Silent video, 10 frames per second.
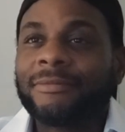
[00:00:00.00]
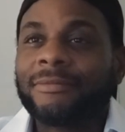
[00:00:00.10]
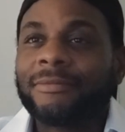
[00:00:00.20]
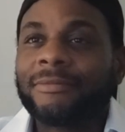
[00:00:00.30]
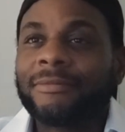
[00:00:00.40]

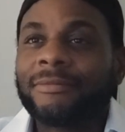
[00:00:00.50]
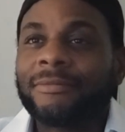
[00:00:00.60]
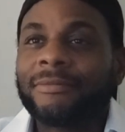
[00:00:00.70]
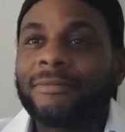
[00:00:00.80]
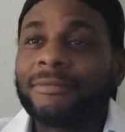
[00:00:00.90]

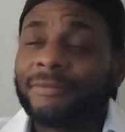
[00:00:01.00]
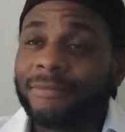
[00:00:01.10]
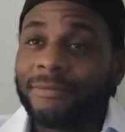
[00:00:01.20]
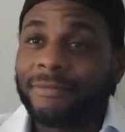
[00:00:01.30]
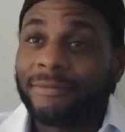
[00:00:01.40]

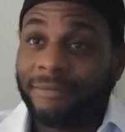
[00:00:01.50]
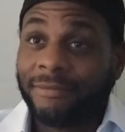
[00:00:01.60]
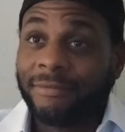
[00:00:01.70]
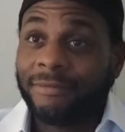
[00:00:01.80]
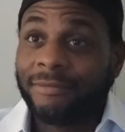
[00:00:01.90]

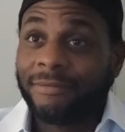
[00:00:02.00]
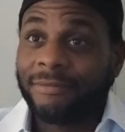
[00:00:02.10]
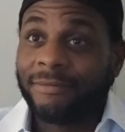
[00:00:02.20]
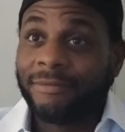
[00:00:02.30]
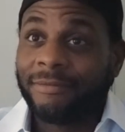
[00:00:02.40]

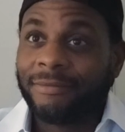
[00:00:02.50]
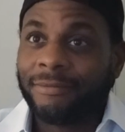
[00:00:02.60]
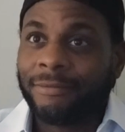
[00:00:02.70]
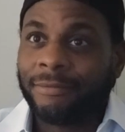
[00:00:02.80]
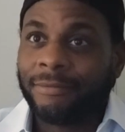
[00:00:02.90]

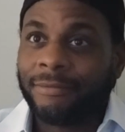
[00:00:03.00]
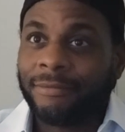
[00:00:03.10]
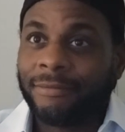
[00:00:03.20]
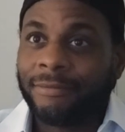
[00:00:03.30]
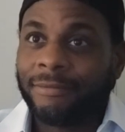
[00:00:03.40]

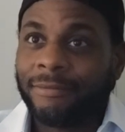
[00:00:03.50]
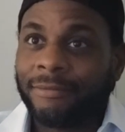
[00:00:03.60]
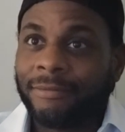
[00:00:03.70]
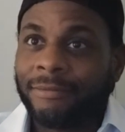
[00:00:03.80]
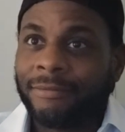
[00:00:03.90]

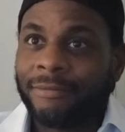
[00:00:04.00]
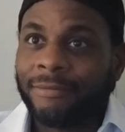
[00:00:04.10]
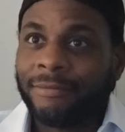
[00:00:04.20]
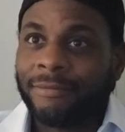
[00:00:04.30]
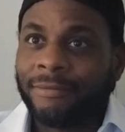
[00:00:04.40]

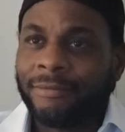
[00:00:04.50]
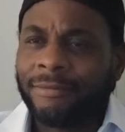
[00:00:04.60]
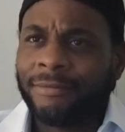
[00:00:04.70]
This person isn't speaking.